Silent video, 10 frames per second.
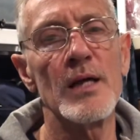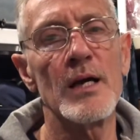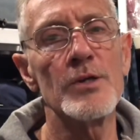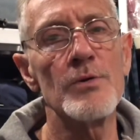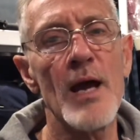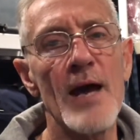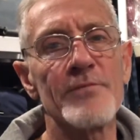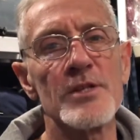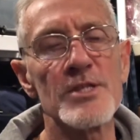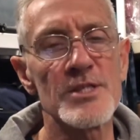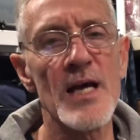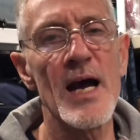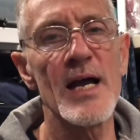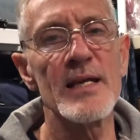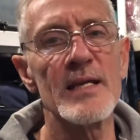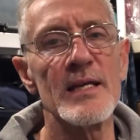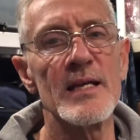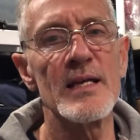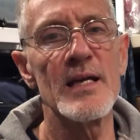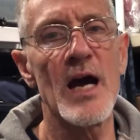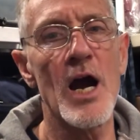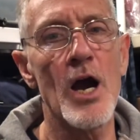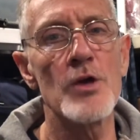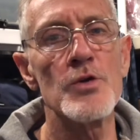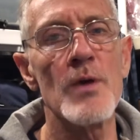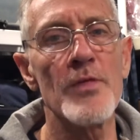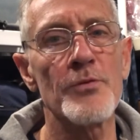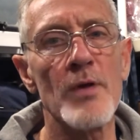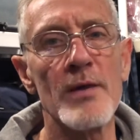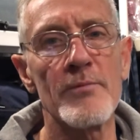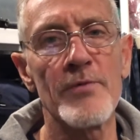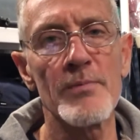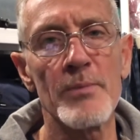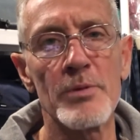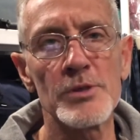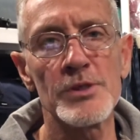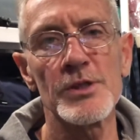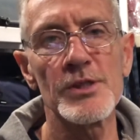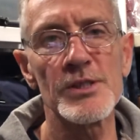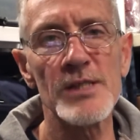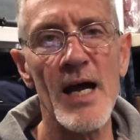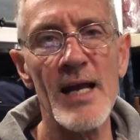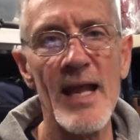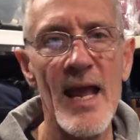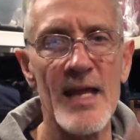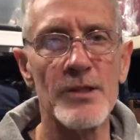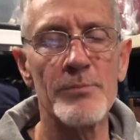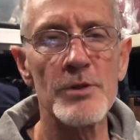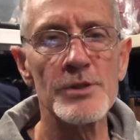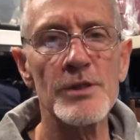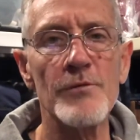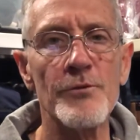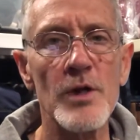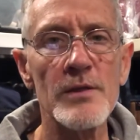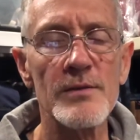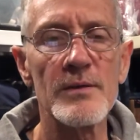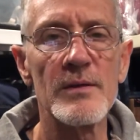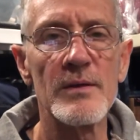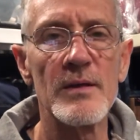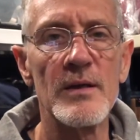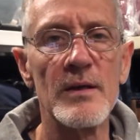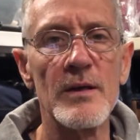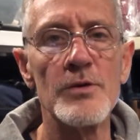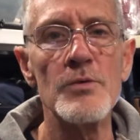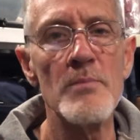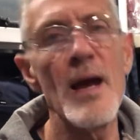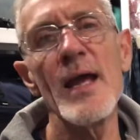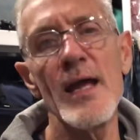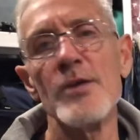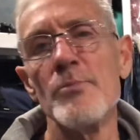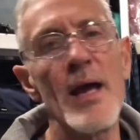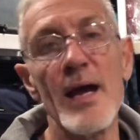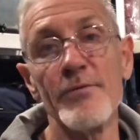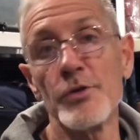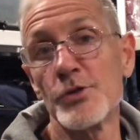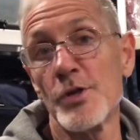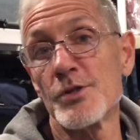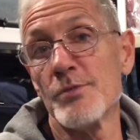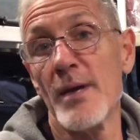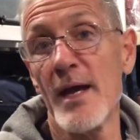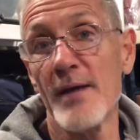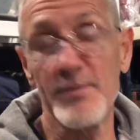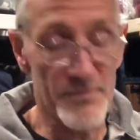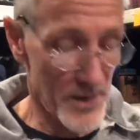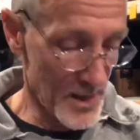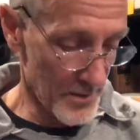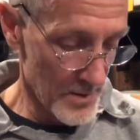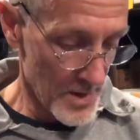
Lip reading: you have to decide, are you at threat from the person to the side and the person in front? You may have no choice. You may have to fire.